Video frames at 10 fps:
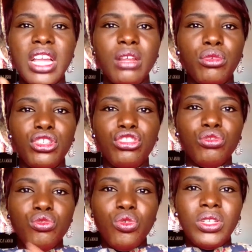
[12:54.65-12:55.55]
anybody
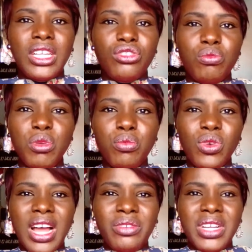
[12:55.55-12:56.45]
to know that you
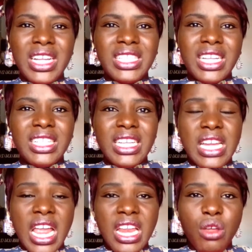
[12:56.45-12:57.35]
people are related
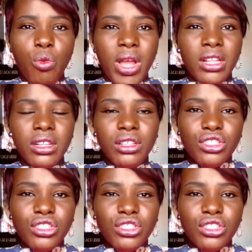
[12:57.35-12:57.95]
in any way.